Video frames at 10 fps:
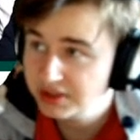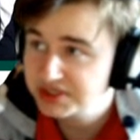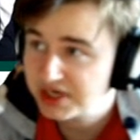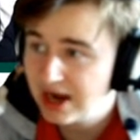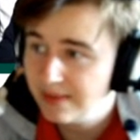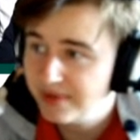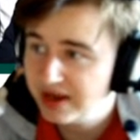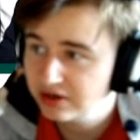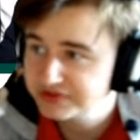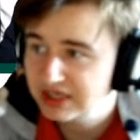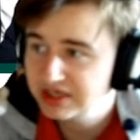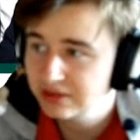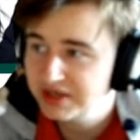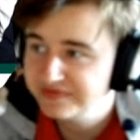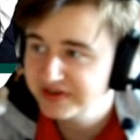it a comeback of
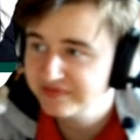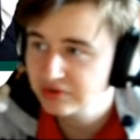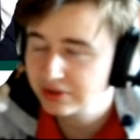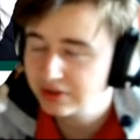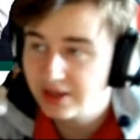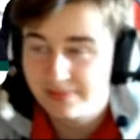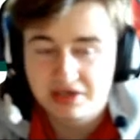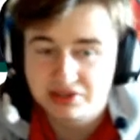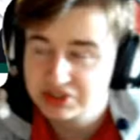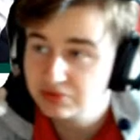Daniil Medvedev on clay because